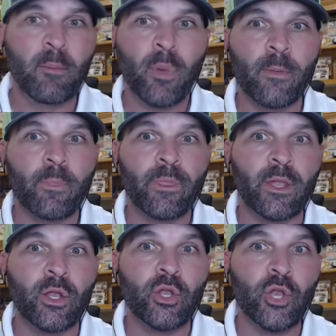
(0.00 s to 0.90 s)
but
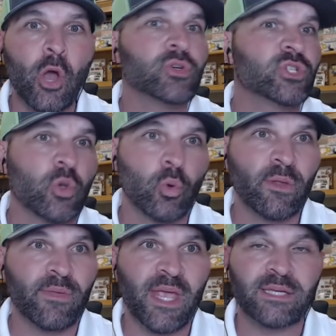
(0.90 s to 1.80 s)
no
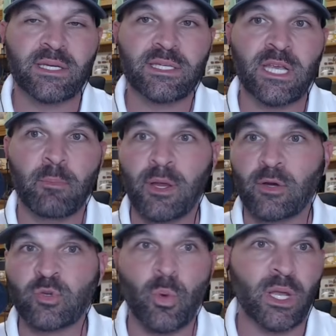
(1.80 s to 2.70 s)
school in the SEC
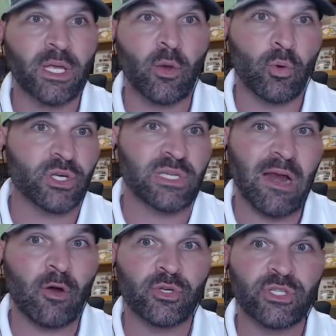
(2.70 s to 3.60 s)
appears willing or
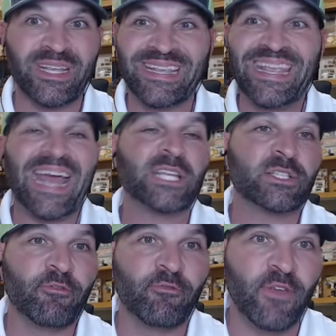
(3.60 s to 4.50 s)
desired to get
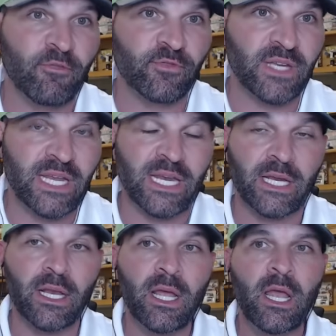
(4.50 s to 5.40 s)
to
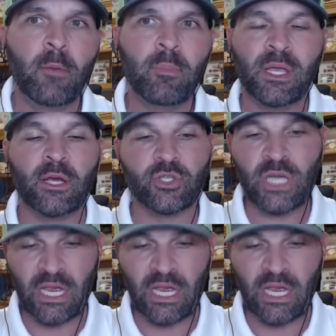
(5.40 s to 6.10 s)
15 because,